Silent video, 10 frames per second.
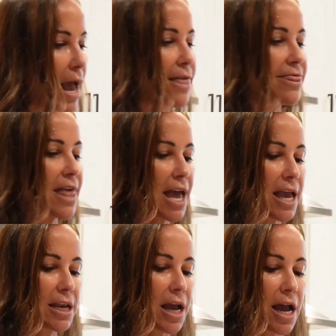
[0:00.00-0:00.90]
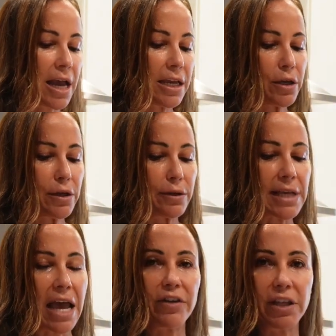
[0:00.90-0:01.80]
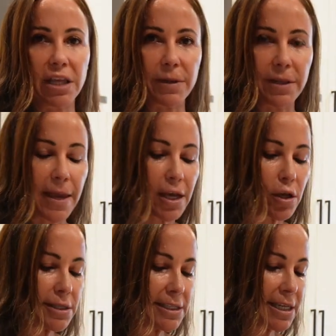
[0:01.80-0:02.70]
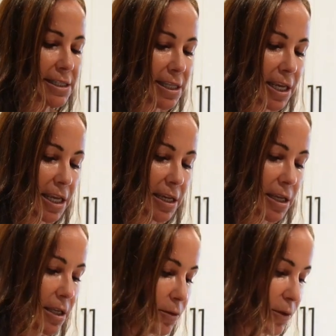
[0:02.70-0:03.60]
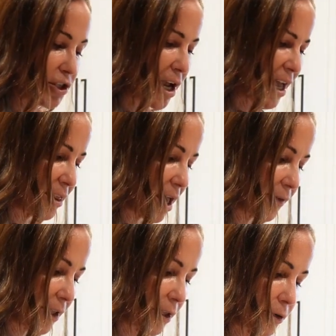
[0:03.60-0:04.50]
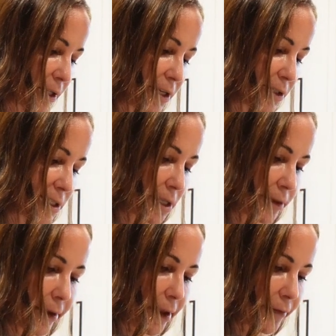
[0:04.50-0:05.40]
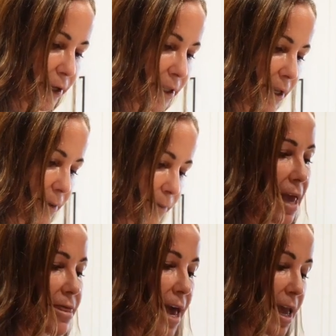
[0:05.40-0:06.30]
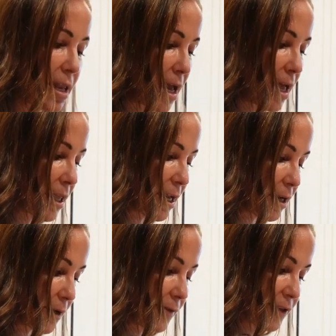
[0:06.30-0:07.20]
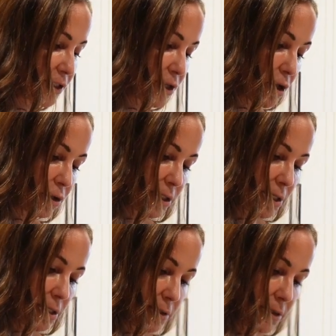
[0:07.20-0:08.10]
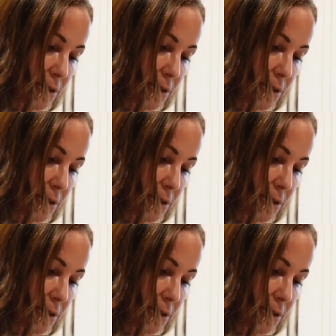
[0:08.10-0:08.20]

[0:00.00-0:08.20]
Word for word: And then I use everything but the bagel seasoning, which I love. I literally use this on like everything. And then a layer of salt.